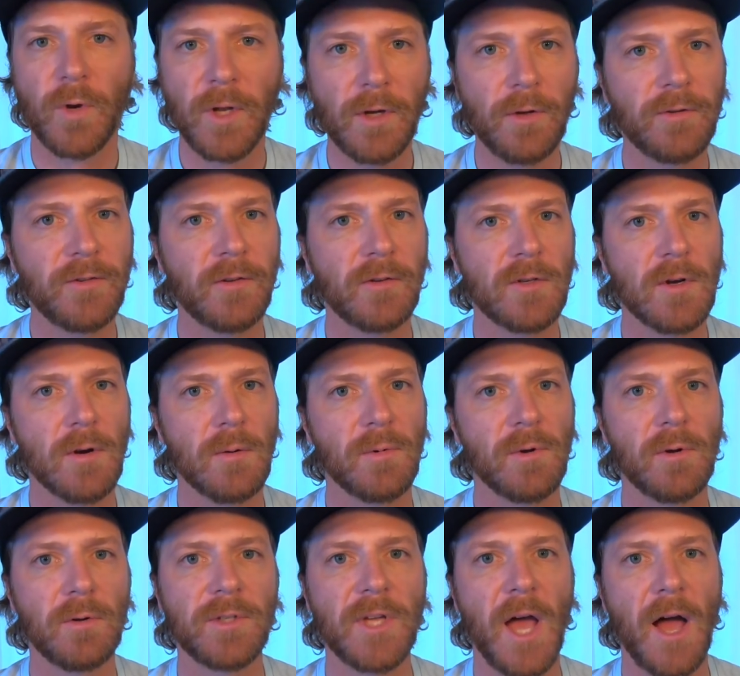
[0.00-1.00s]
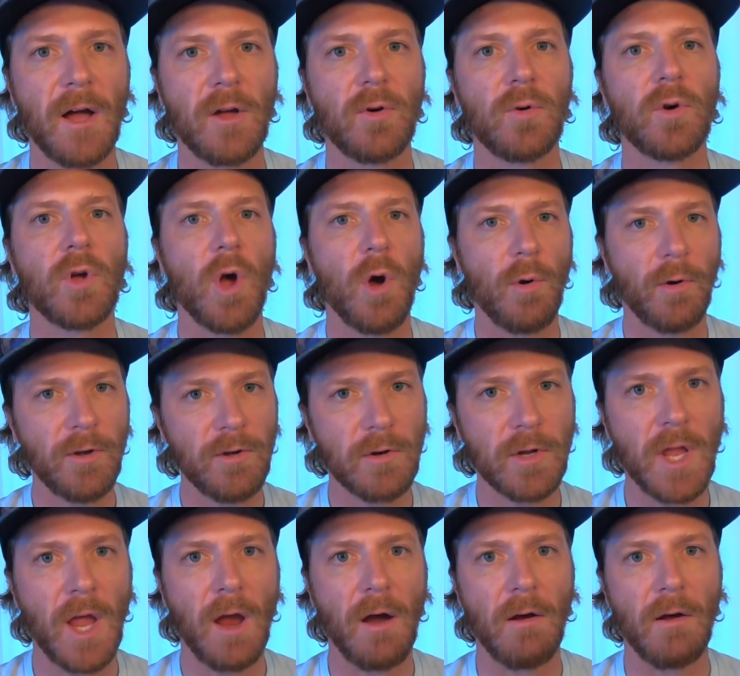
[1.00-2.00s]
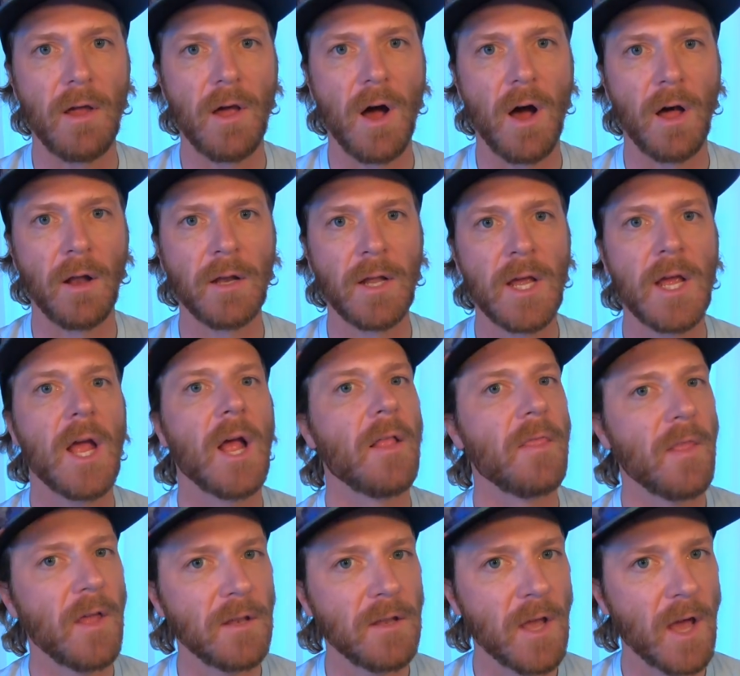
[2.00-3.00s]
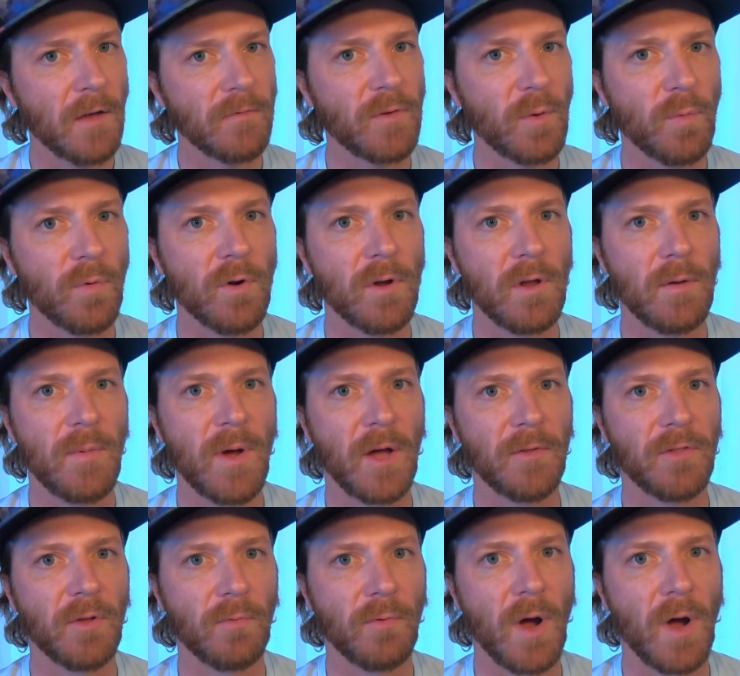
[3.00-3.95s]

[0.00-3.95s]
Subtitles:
Reels and terminal tackle go in your carry-on, and then you have to worry about the